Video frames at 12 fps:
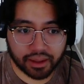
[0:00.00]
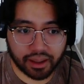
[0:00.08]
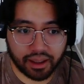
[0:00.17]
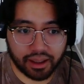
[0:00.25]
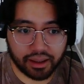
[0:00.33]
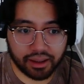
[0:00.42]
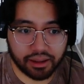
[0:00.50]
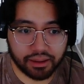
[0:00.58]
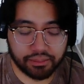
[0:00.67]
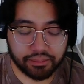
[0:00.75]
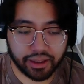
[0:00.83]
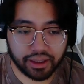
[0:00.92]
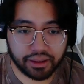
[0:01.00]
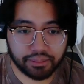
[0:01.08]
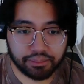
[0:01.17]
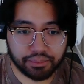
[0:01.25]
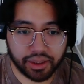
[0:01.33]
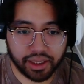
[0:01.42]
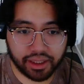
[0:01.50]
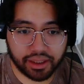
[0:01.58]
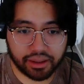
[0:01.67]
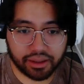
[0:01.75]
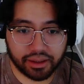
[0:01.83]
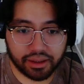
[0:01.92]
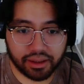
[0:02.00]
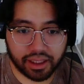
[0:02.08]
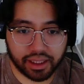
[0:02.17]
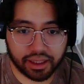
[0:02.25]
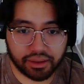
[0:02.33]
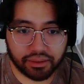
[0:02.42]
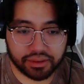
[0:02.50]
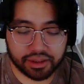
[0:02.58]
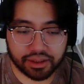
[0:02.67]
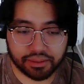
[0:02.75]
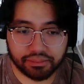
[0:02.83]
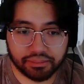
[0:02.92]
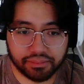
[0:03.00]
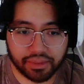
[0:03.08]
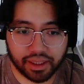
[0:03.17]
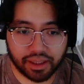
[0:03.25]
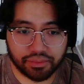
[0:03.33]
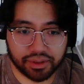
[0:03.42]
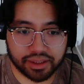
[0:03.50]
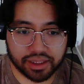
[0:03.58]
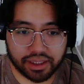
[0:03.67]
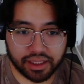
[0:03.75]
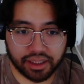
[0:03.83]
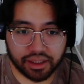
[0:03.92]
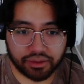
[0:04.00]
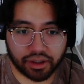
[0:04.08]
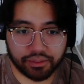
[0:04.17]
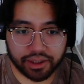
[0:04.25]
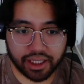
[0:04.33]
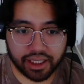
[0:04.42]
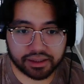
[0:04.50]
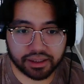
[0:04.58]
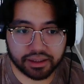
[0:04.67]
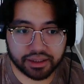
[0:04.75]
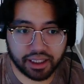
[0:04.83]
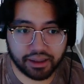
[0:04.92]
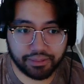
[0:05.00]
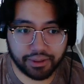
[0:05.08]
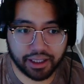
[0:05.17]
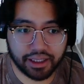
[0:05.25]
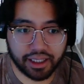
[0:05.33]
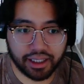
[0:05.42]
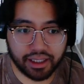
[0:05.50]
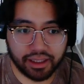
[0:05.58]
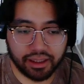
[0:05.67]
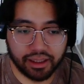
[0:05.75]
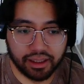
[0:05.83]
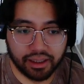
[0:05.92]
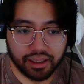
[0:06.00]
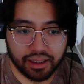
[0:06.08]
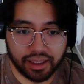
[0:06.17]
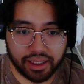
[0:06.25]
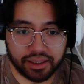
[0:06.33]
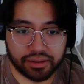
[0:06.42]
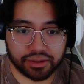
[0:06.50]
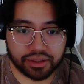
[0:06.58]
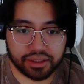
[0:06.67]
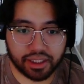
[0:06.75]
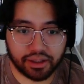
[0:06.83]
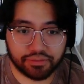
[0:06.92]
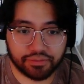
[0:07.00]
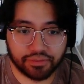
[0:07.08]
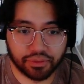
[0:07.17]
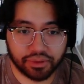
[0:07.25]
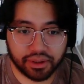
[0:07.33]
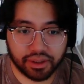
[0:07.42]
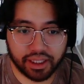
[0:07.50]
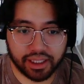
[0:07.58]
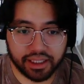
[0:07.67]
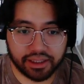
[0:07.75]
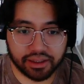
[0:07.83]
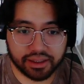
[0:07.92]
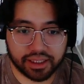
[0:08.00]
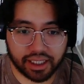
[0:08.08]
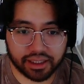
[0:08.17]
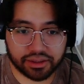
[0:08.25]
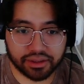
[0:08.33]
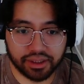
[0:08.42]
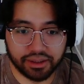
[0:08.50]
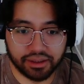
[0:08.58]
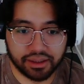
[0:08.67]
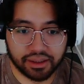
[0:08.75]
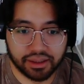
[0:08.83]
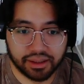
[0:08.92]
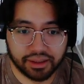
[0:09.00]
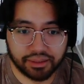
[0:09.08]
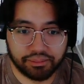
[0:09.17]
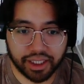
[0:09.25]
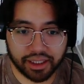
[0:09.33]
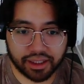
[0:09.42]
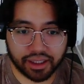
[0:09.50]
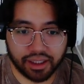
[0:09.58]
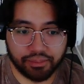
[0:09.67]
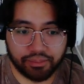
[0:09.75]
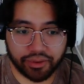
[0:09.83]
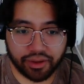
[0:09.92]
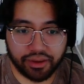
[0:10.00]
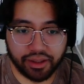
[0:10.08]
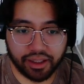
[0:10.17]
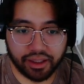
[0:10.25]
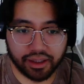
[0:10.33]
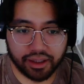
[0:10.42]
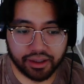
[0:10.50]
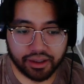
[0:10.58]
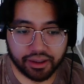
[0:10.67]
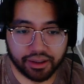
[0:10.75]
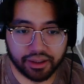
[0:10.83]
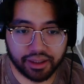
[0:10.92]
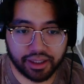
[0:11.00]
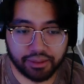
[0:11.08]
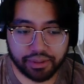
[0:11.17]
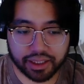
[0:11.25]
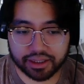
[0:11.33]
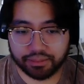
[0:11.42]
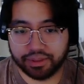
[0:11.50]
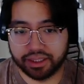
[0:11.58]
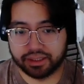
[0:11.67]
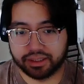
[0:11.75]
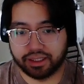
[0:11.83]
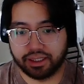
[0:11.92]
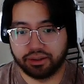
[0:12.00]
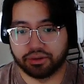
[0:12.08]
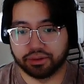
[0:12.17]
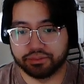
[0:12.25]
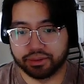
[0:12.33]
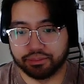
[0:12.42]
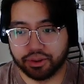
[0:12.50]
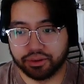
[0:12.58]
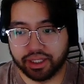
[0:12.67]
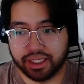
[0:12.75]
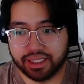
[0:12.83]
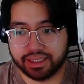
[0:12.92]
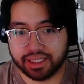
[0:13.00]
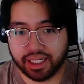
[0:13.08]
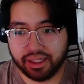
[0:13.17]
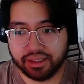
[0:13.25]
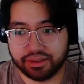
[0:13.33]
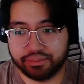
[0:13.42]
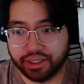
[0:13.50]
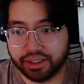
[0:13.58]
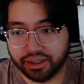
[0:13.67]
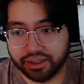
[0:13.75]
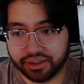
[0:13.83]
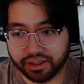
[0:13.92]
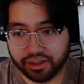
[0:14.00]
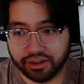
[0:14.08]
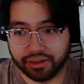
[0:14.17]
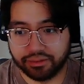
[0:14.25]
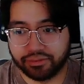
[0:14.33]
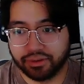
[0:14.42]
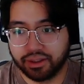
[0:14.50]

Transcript: putting the Gallantmon X on top, and then he searches top 4, and he does actually pick up he picks up his Crimson mode, and it dies because of